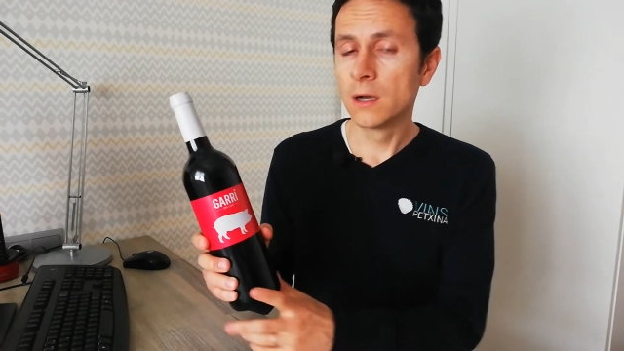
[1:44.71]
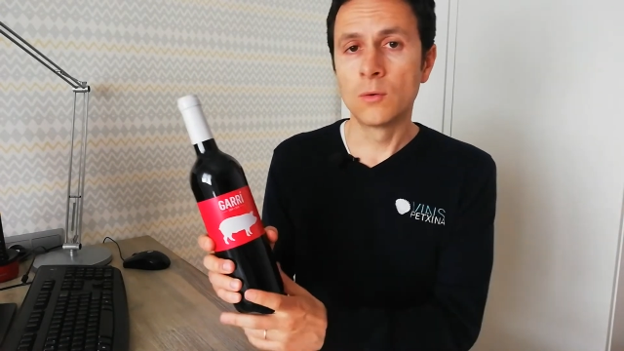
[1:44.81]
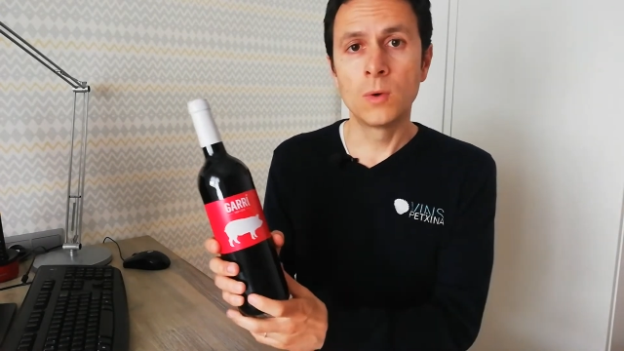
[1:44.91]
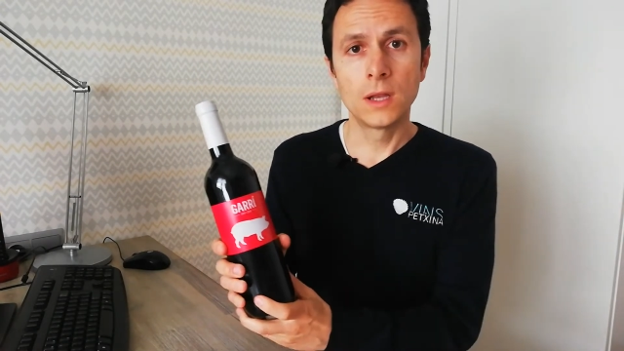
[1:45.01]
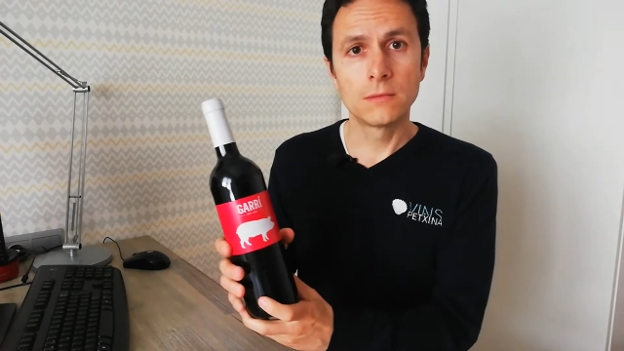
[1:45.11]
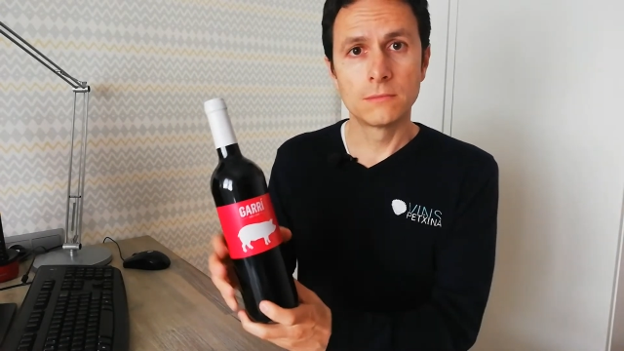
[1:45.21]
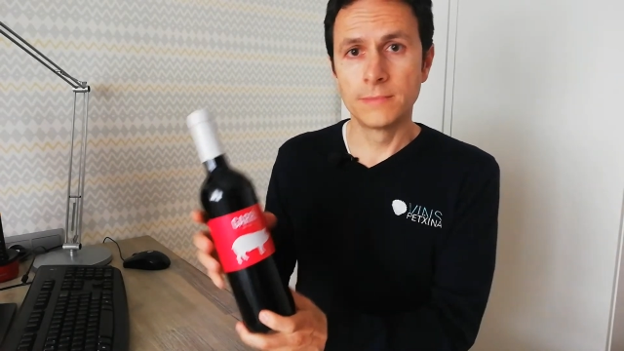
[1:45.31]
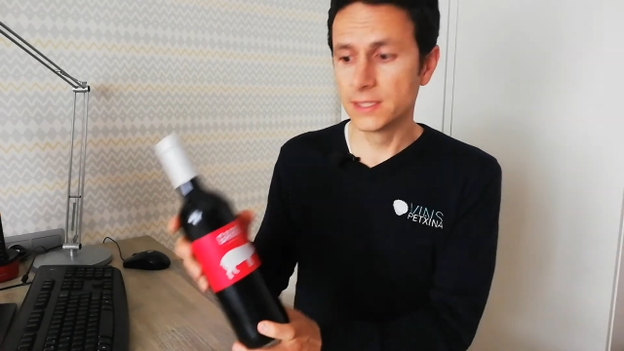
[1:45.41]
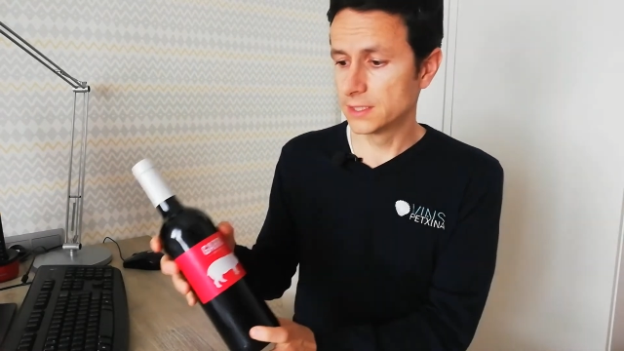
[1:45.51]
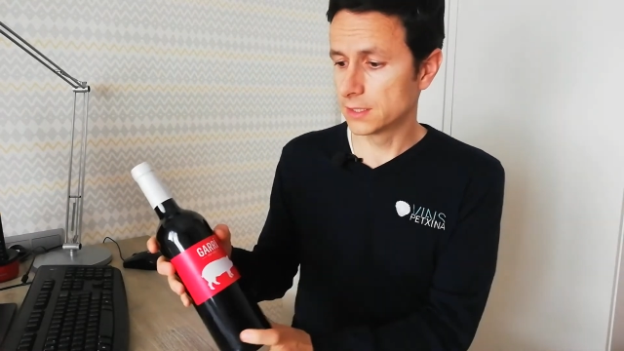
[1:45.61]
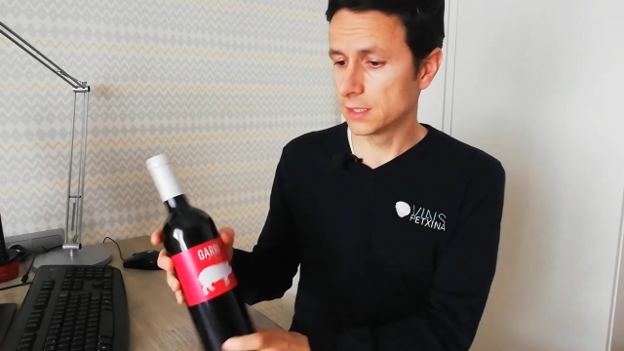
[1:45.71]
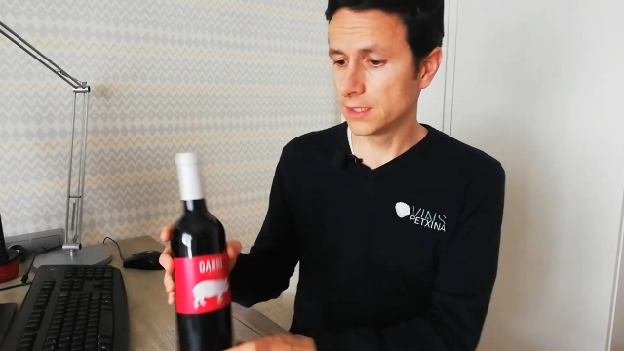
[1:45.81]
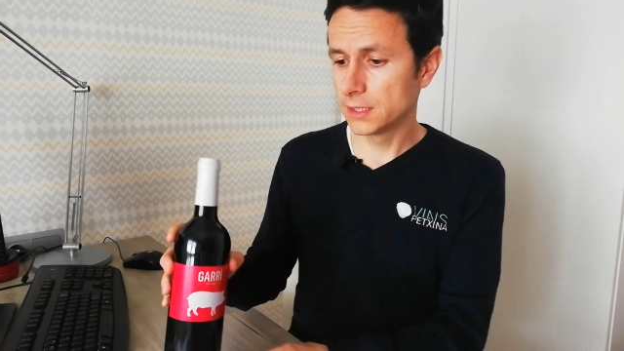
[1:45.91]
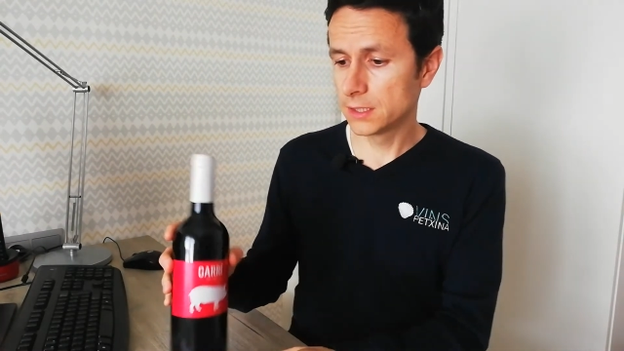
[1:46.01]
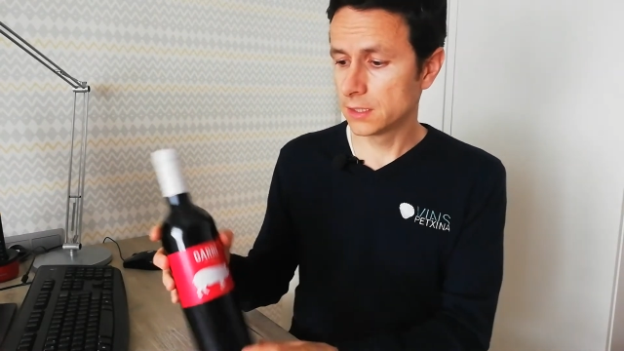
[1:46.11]
Well,
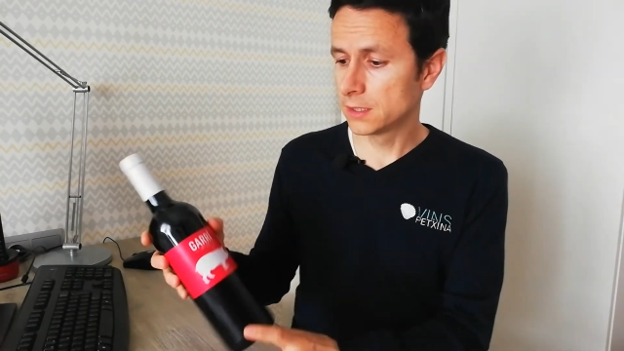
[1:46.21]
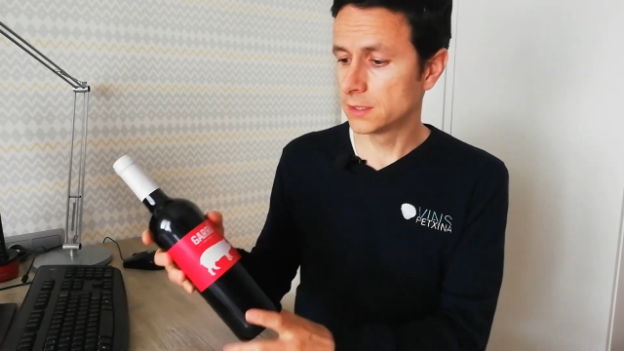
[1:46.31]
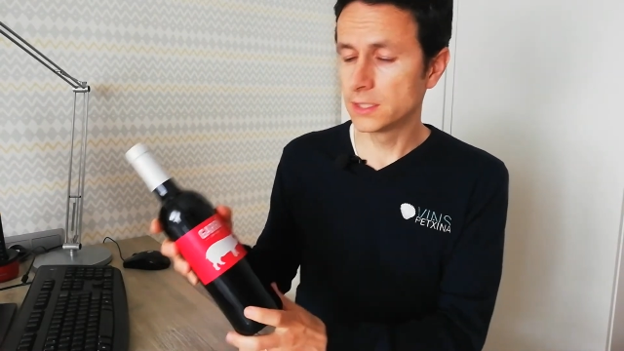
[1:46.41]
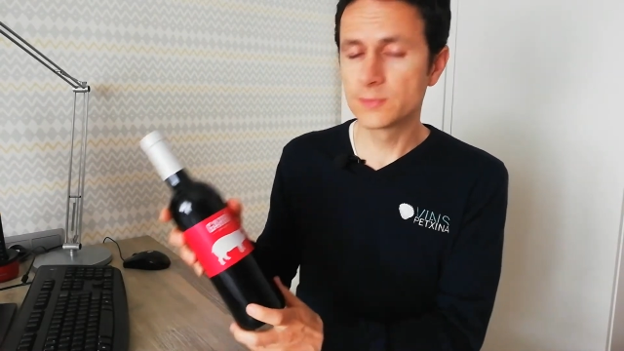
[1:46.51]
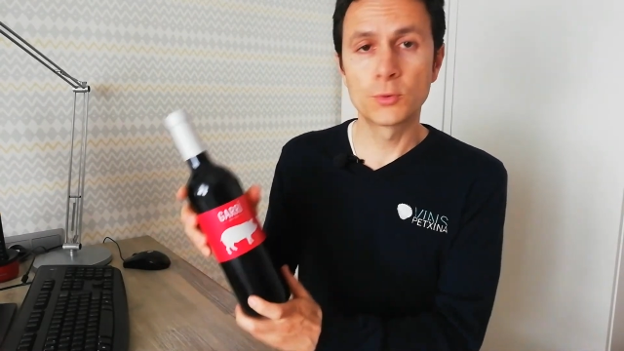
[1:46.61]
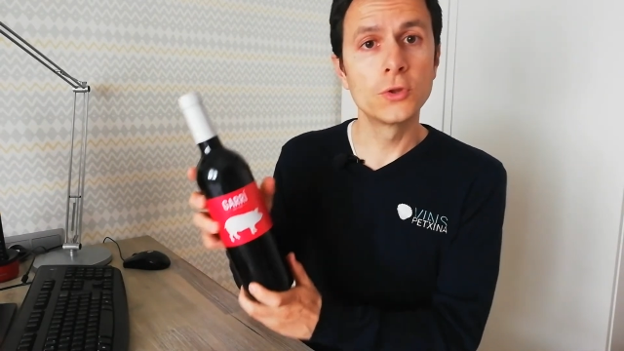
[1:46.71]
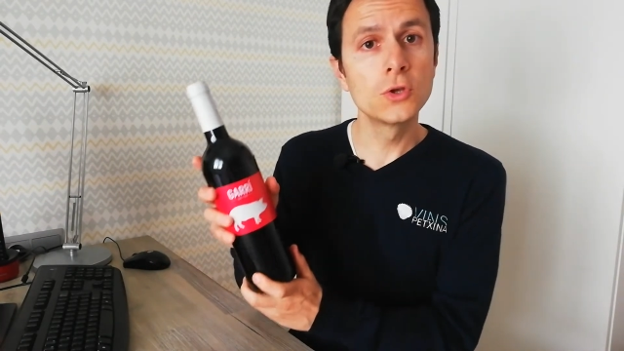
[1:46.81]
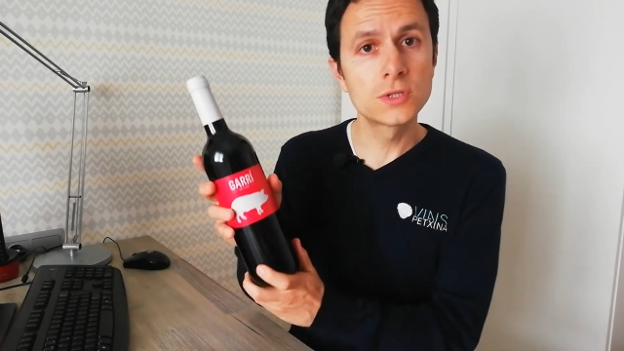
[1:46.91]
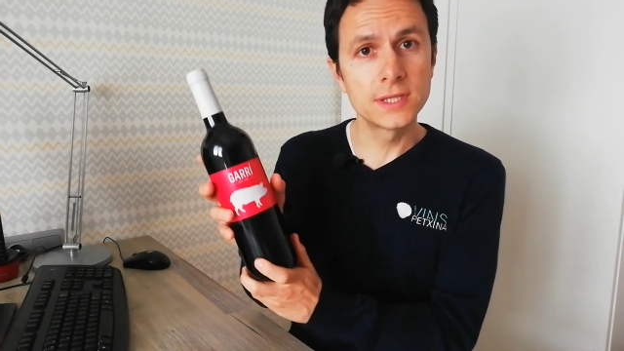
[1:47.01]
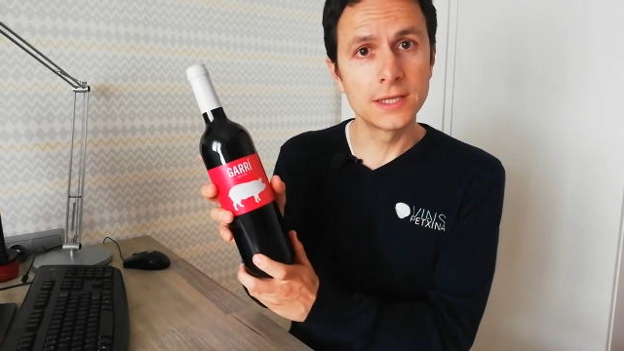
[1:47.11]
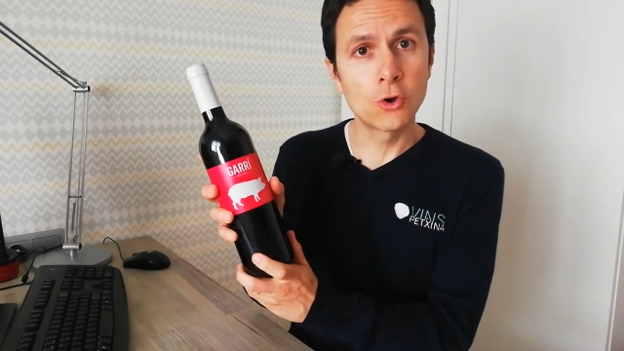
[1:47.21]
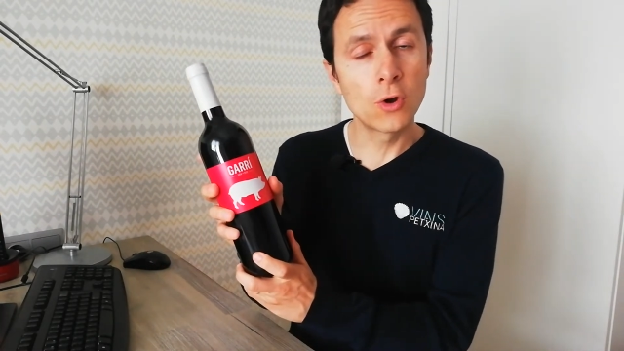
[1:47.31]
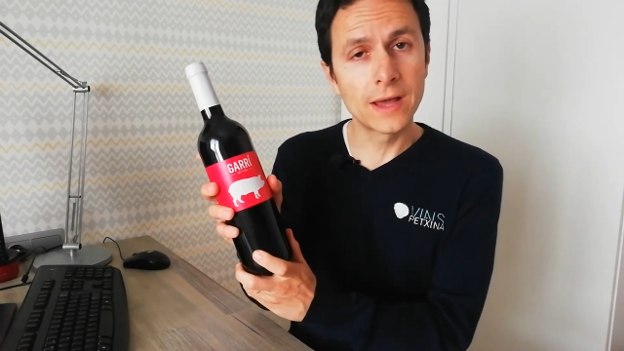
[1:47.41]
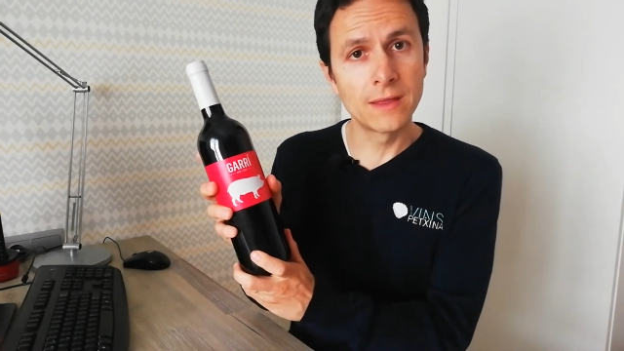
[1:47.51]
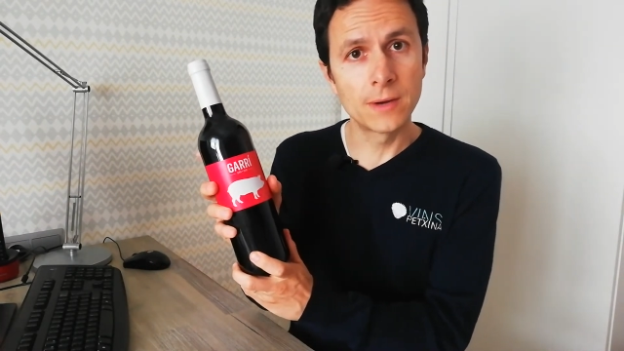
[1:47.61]
basically, it is produced in
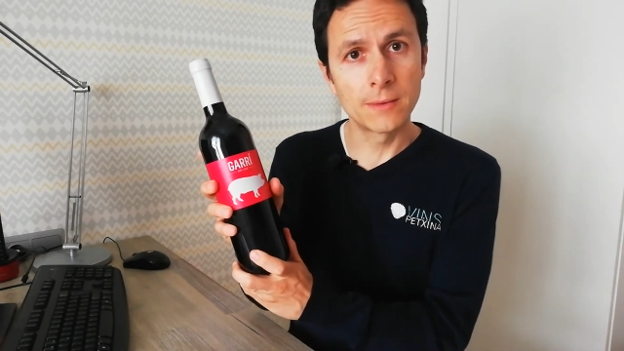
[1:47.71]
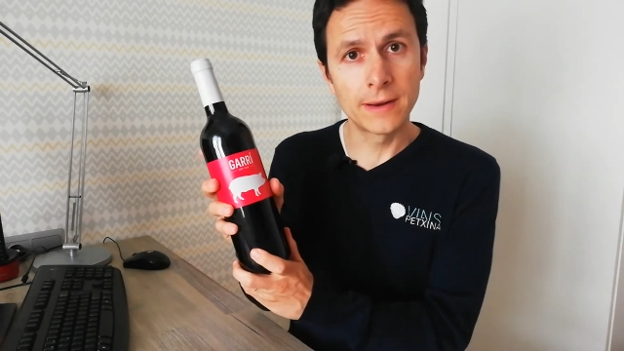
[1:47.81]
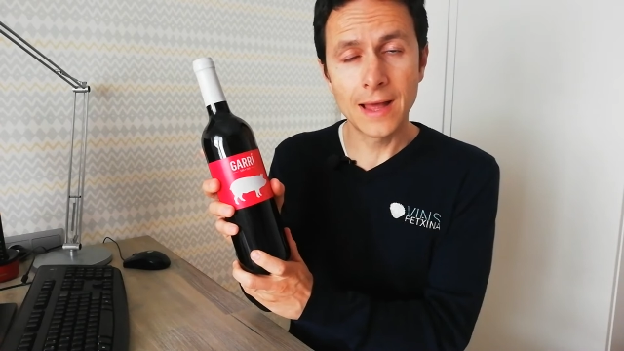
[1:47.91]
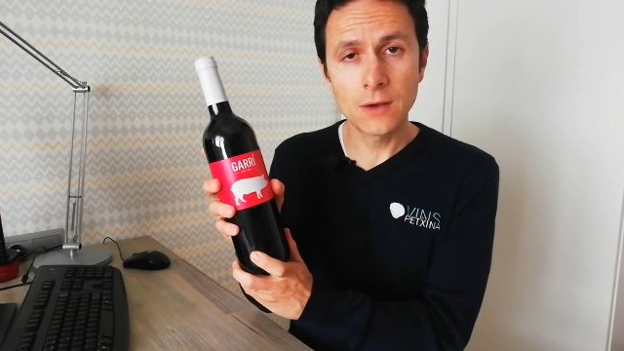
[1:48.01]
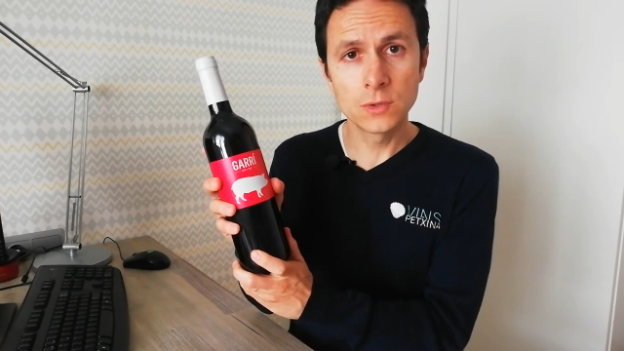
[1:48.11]
Conca de Barberà,